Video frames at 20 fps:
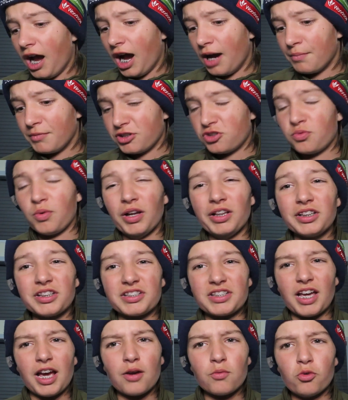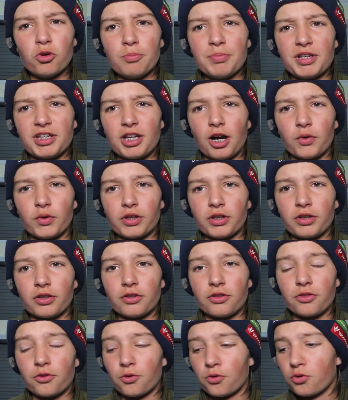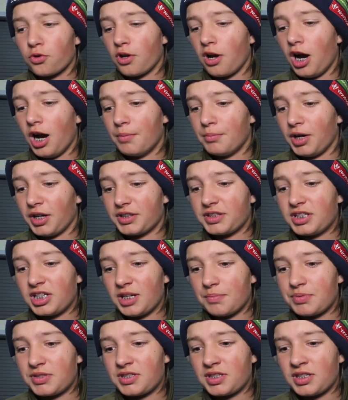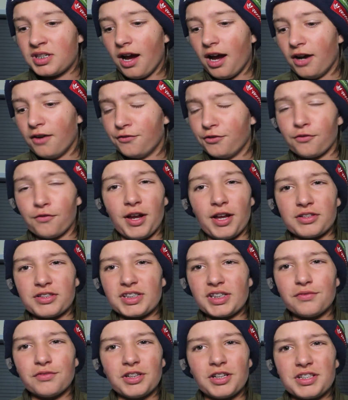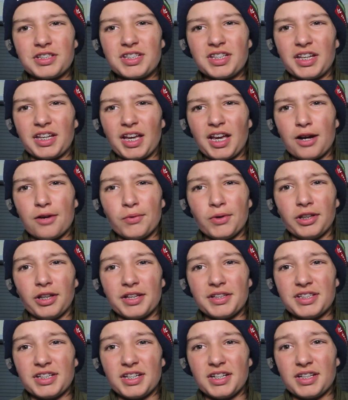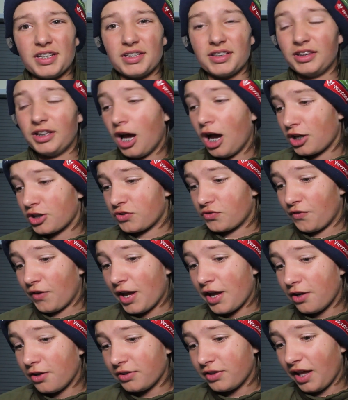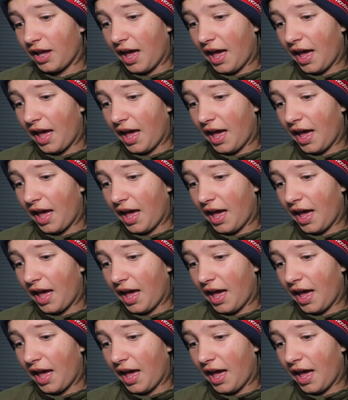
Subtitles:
As well as that, we'll be going through my tips for round 7 and seeing how well I did last round.